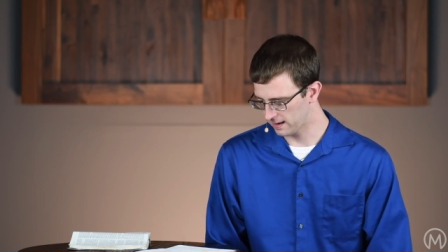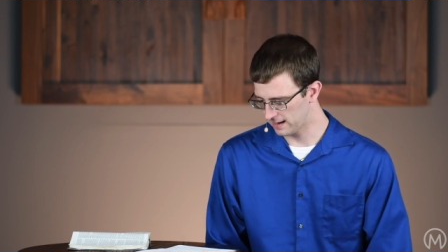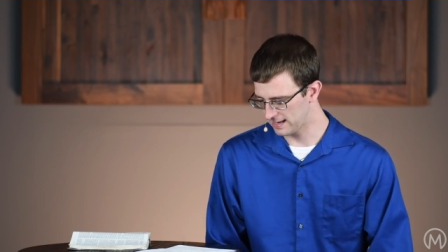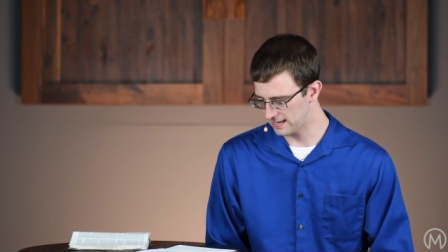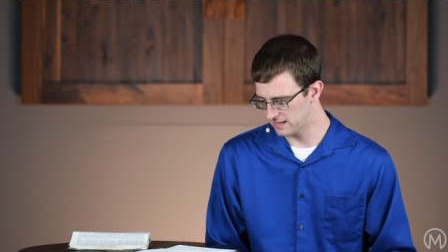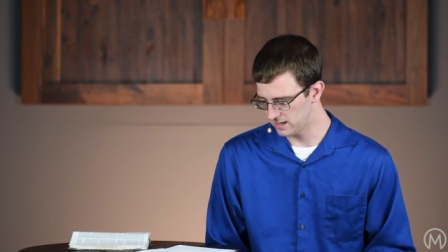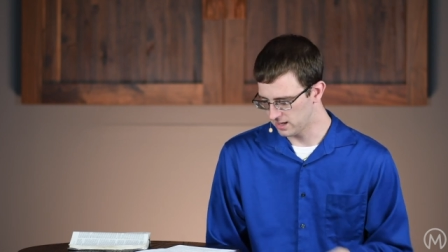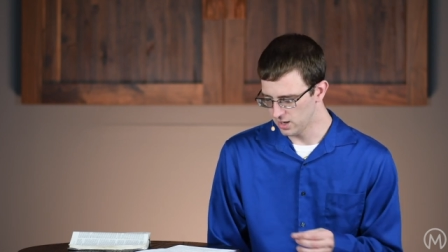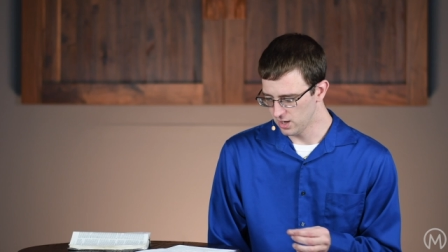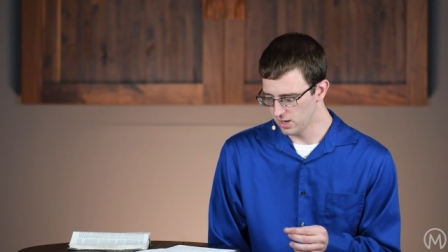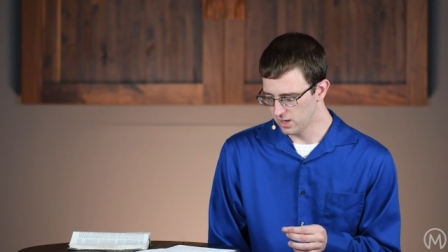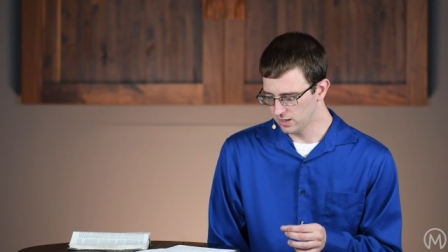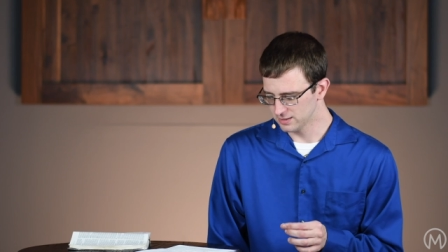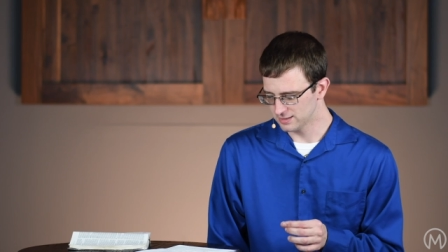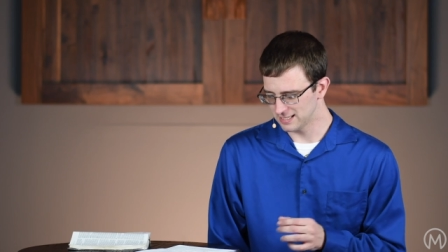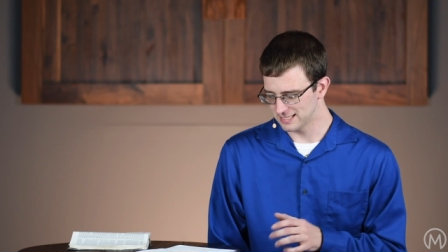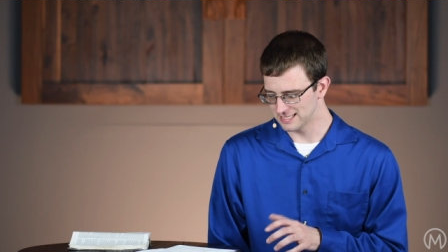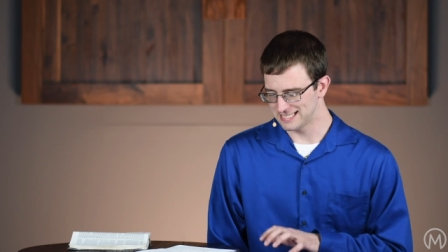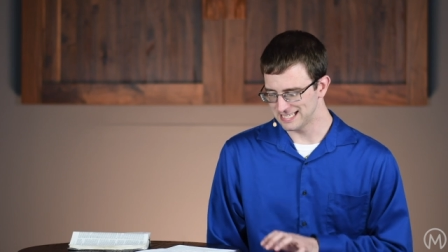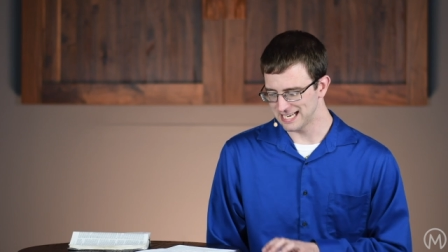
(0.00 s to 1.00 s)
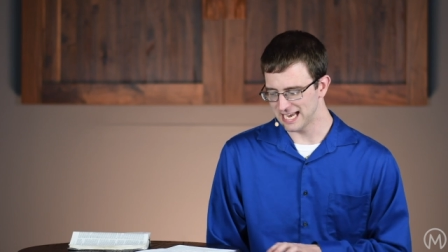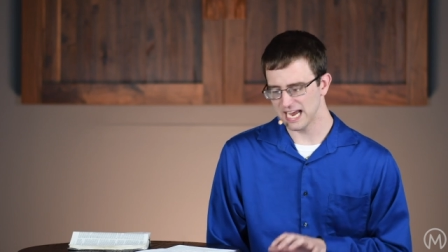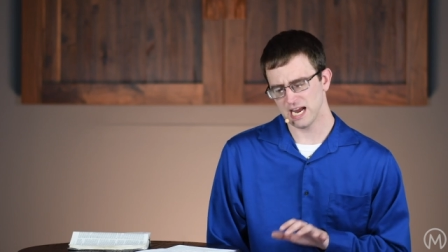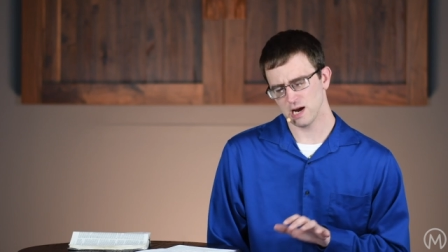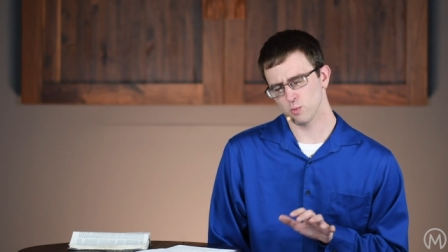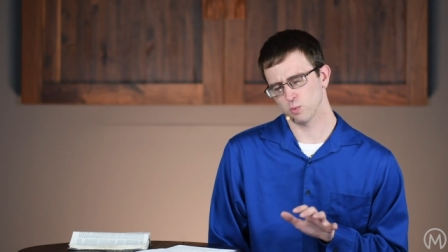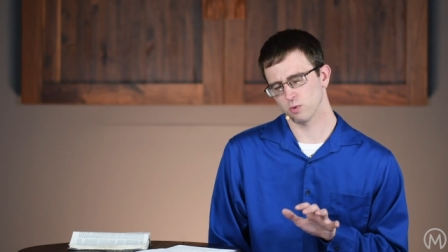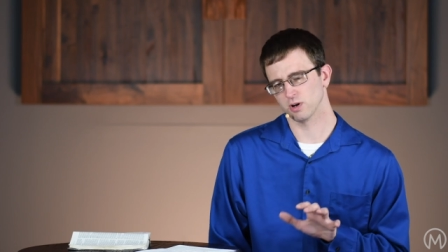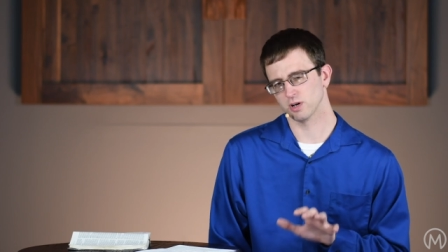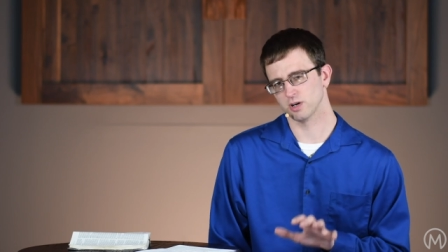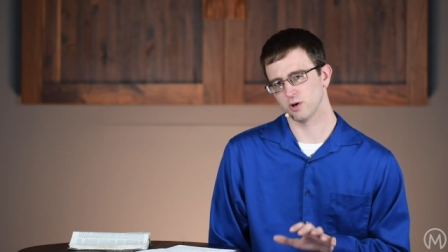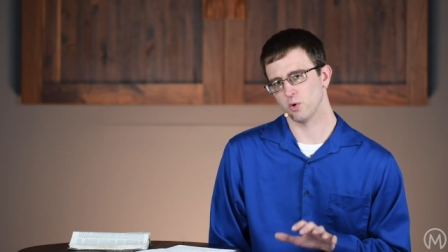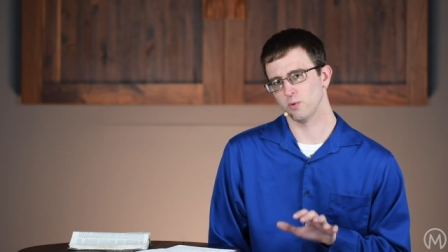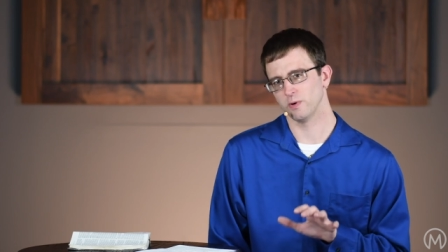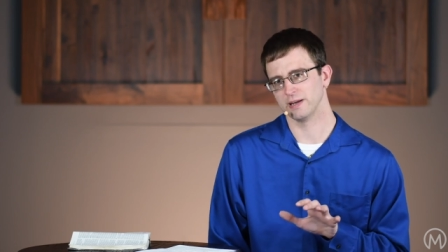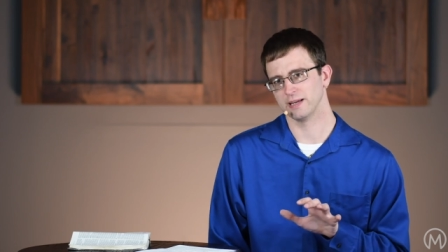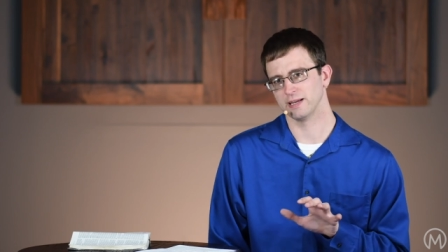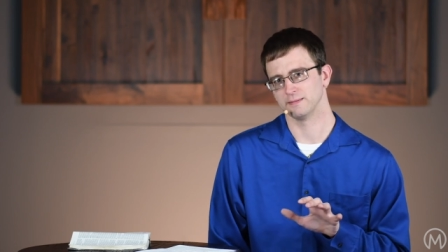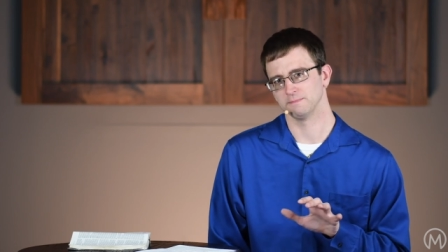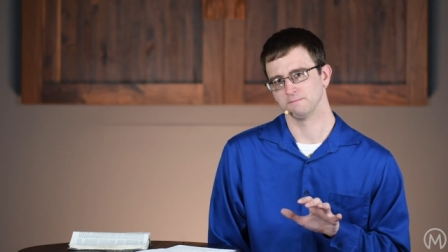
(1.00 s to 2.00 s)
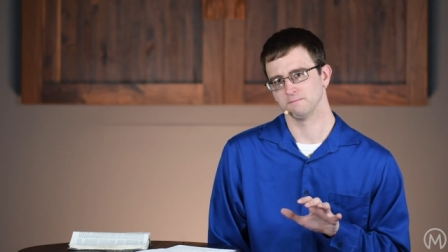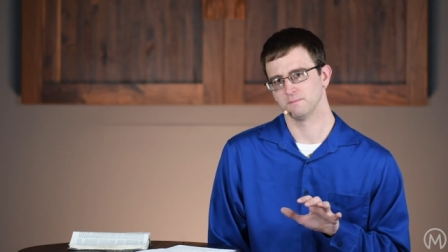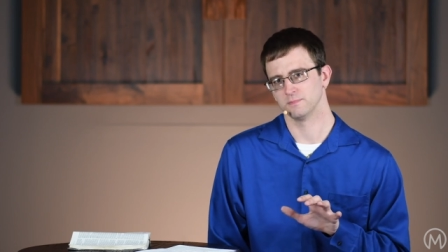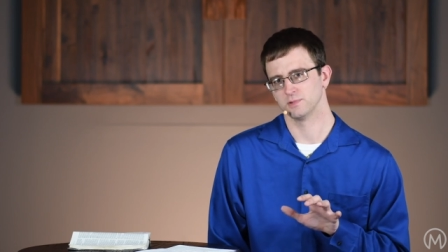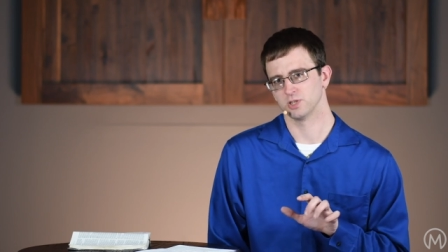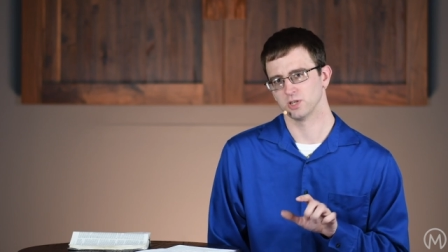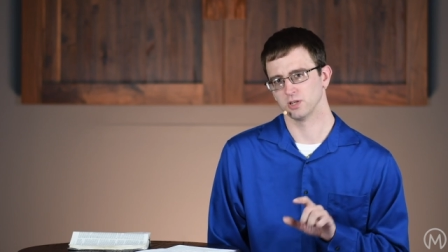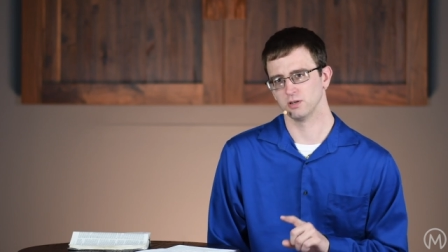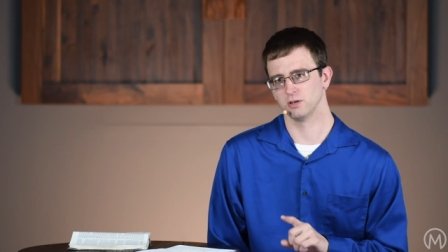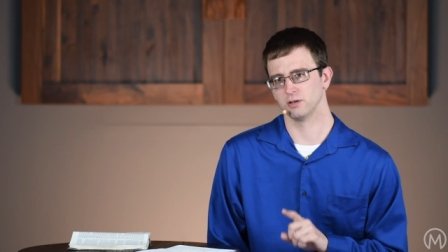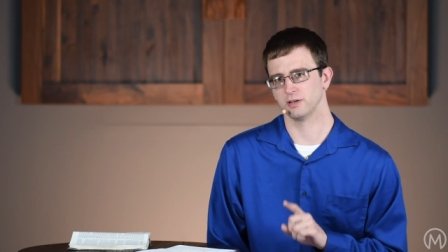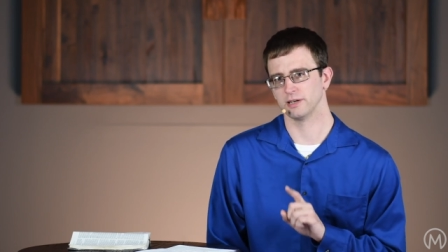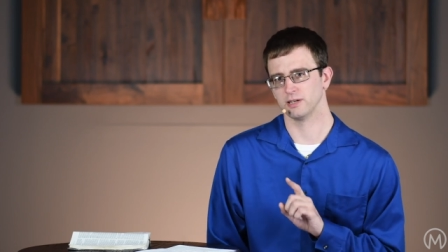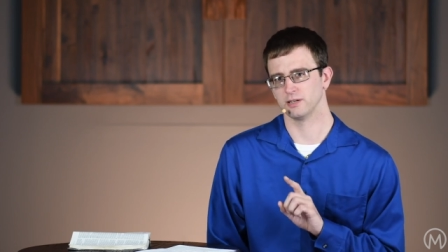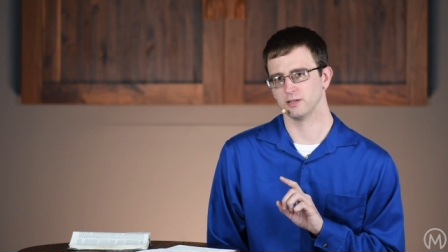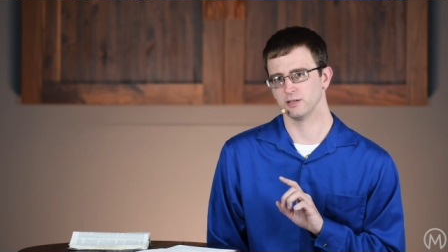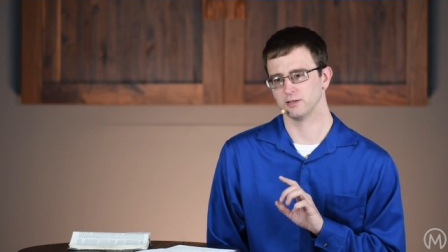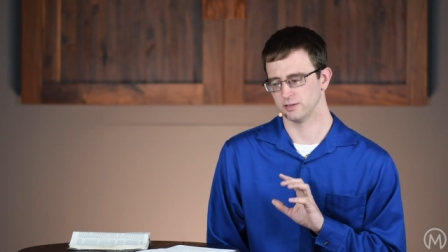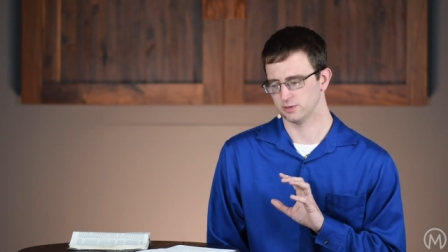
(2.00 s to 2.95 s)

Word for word: And today we're going to look